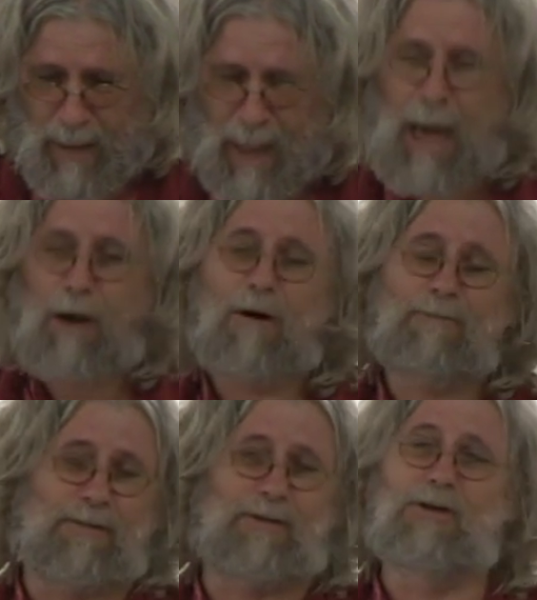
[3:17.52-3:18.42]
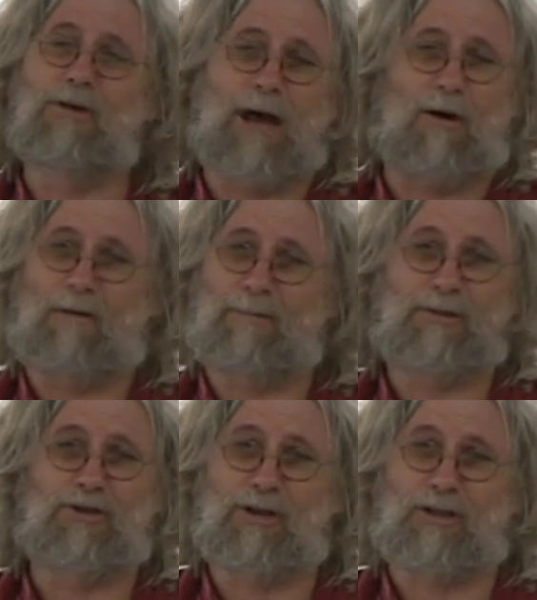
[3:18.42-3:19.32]
How often do you know of
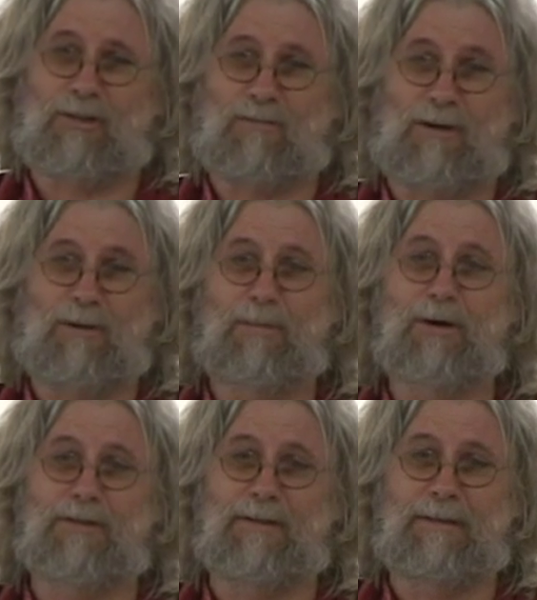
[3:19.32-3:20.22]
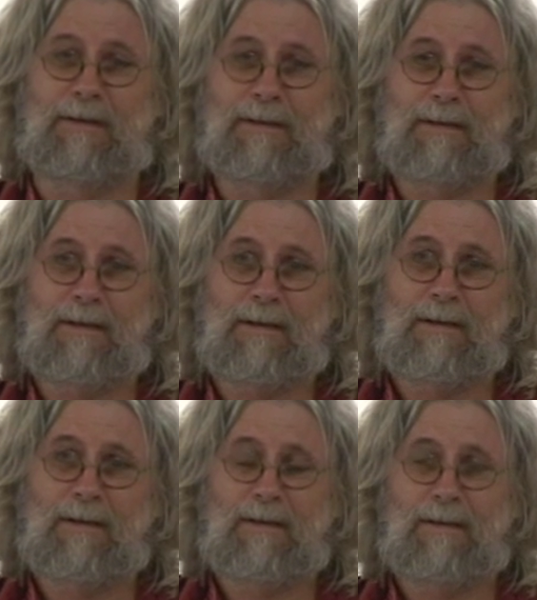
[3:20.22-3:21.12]
in churches where a person
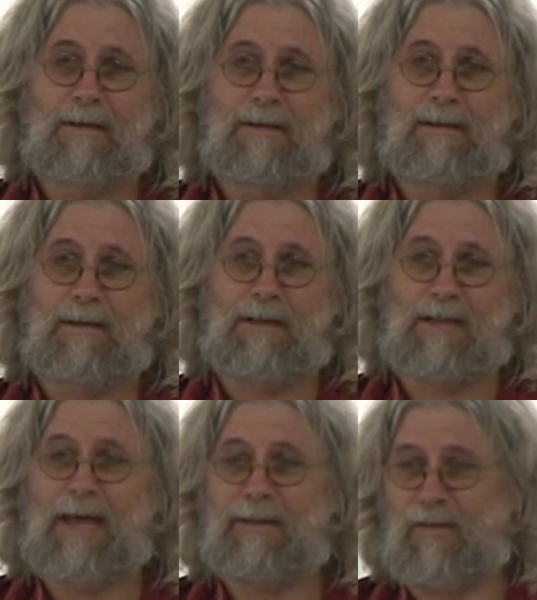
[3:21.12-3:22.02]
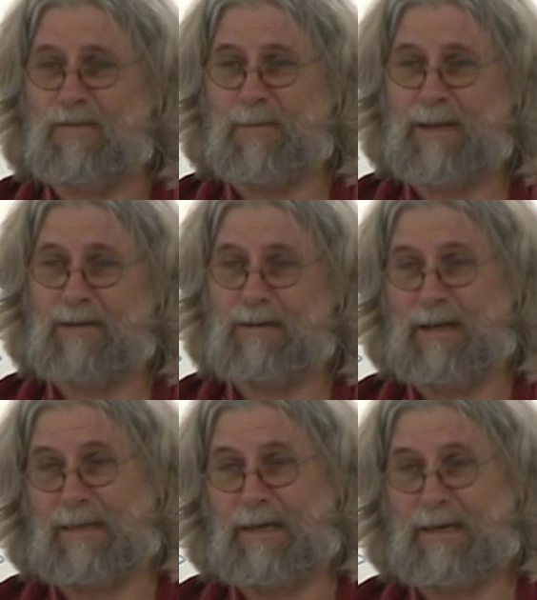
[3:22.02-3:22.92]
is allowed to speak
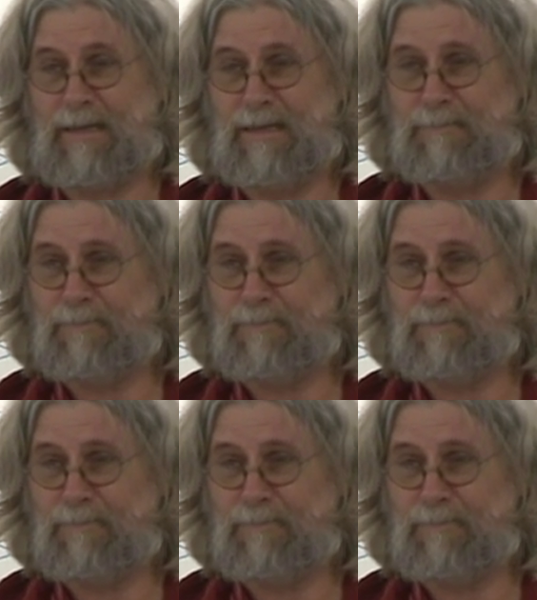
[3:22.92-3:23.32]
like that?